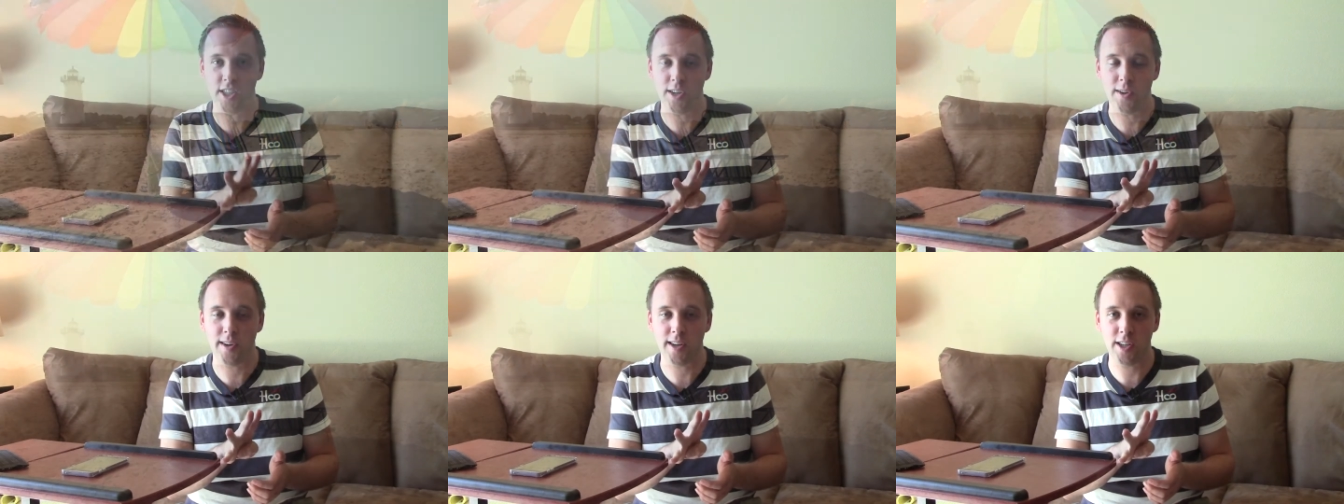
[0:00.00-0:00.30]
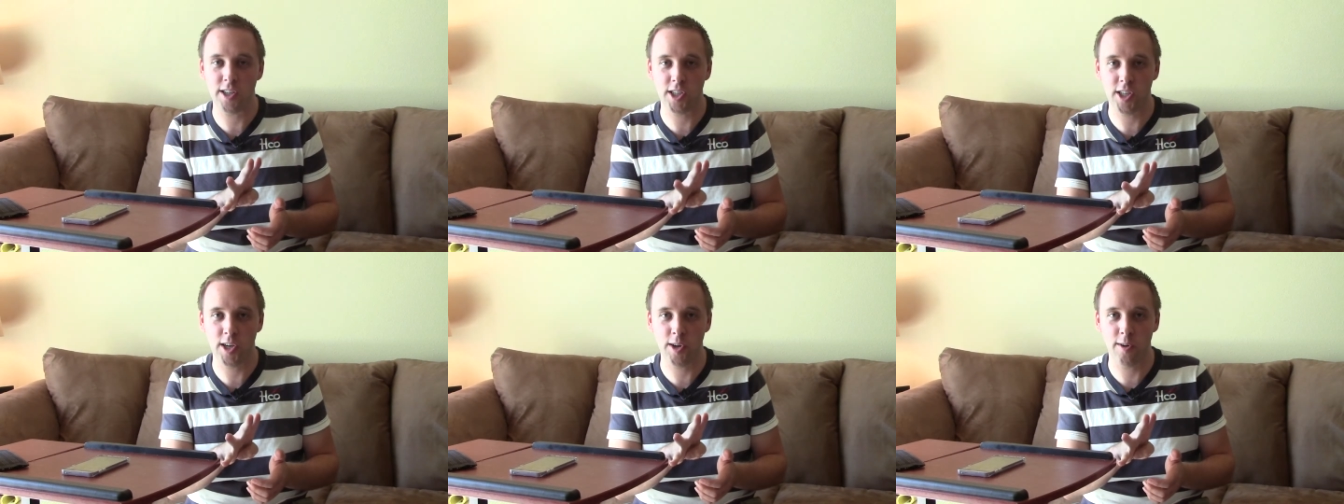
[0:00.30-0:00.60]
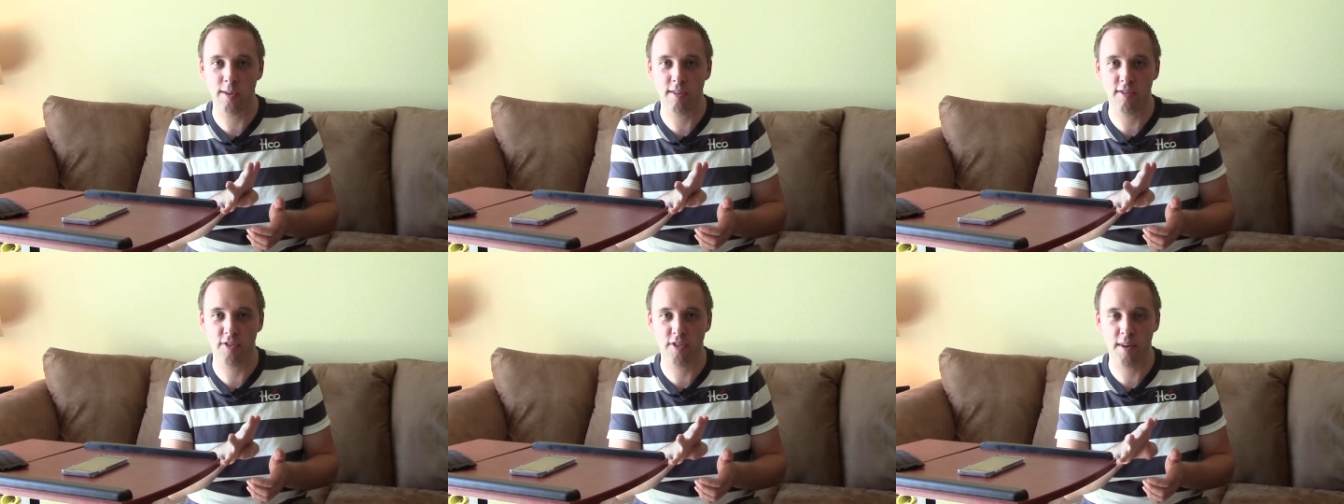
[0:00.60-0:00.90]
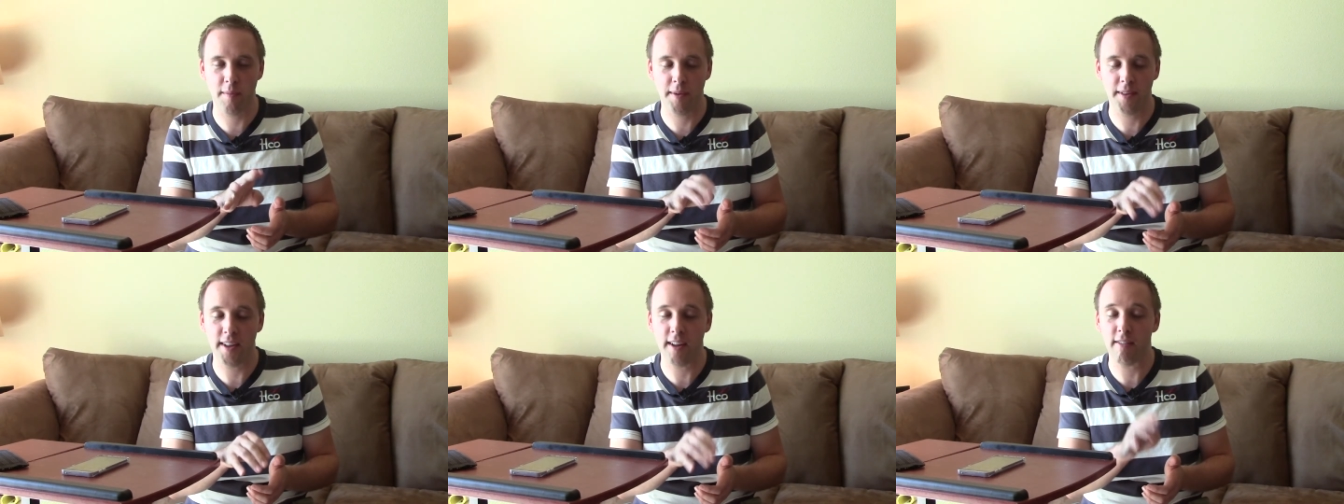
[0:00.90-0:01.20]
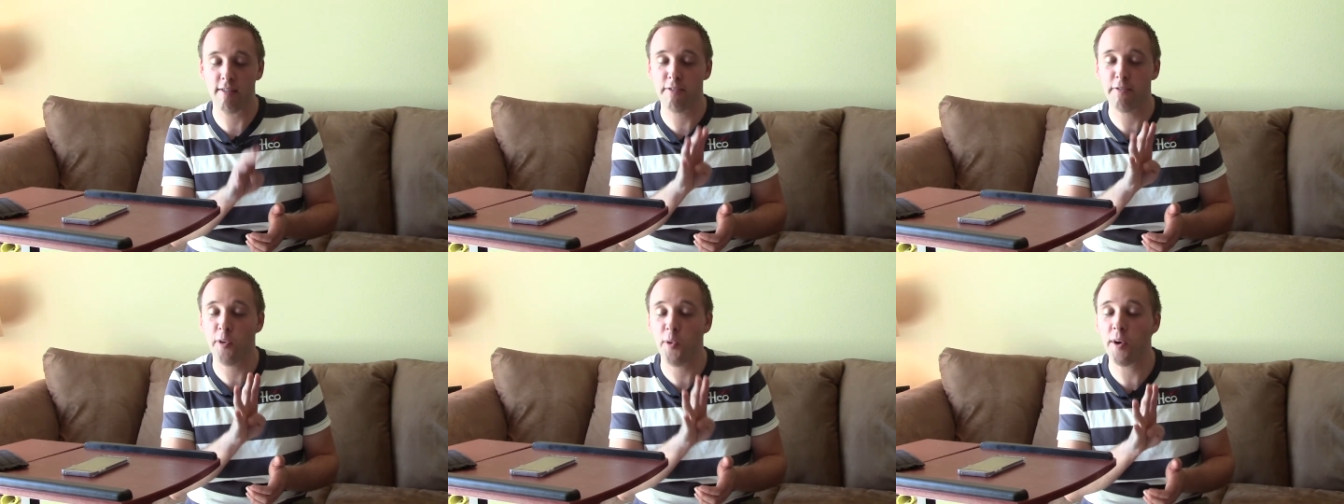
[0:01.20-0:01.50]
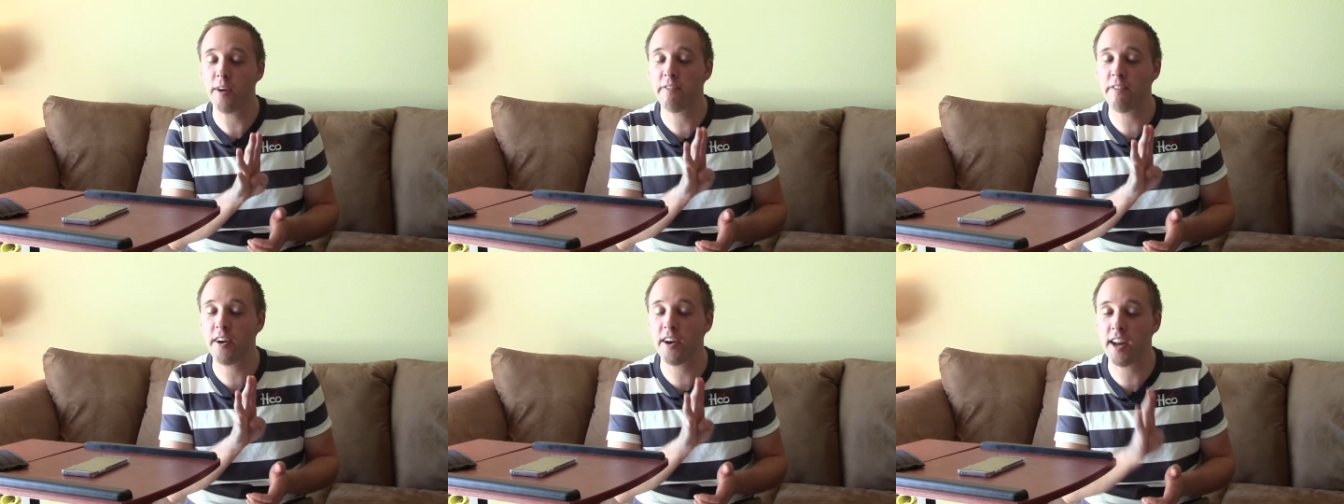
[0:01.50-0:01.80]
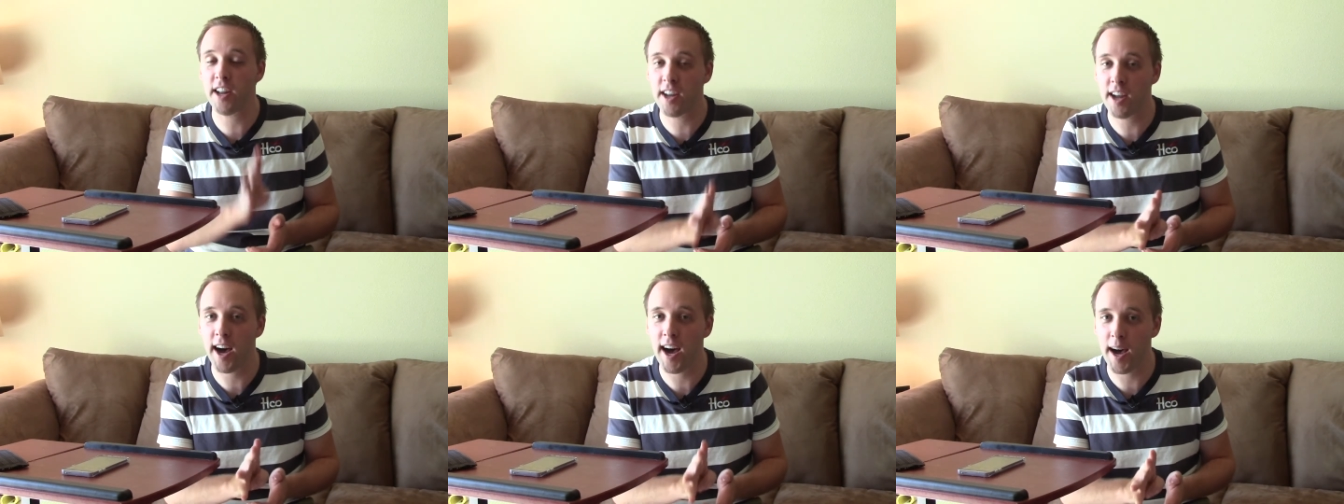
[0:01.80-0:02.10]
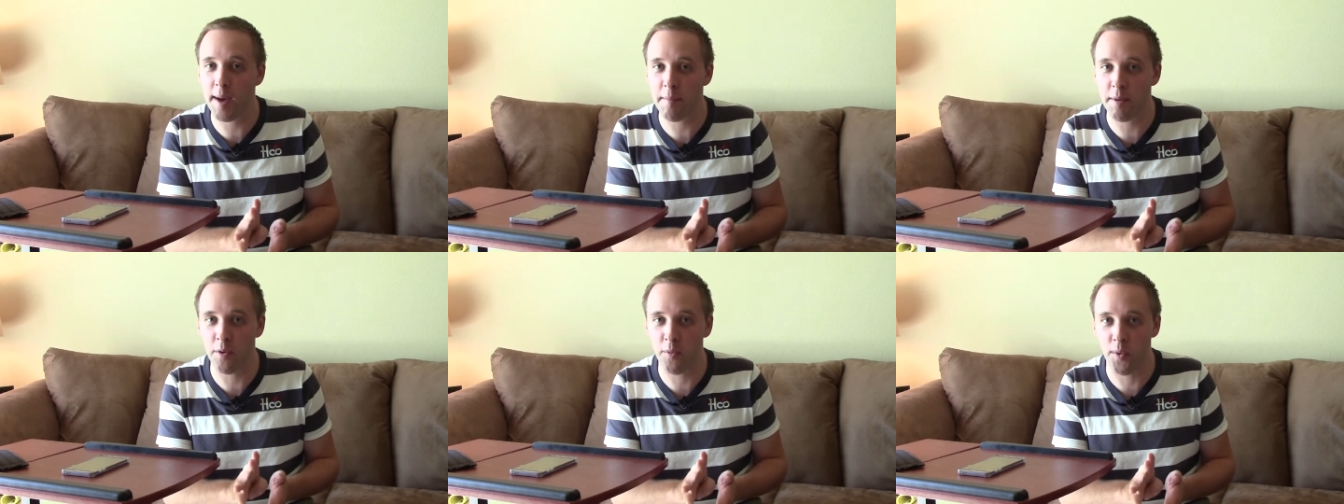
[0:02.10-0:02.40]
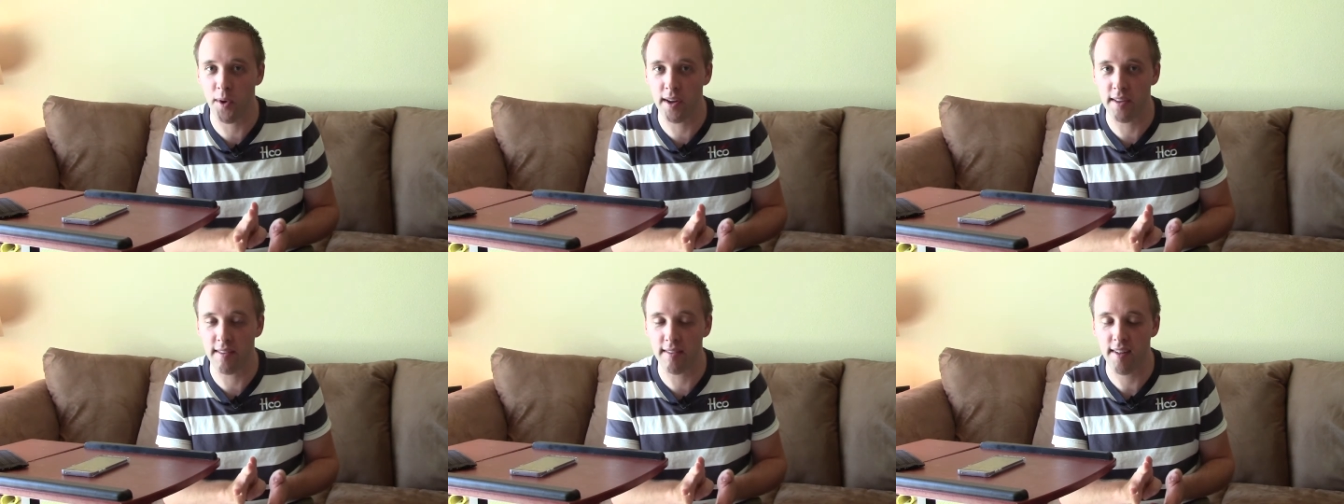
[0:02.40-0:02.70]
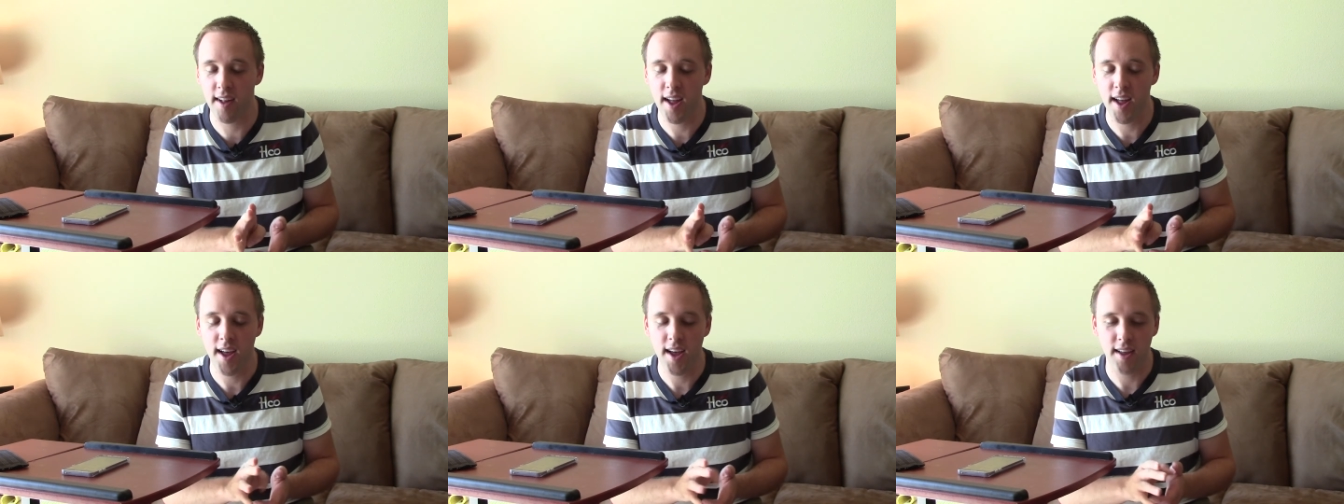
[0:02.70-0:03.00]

you can choose from, at least four very common ones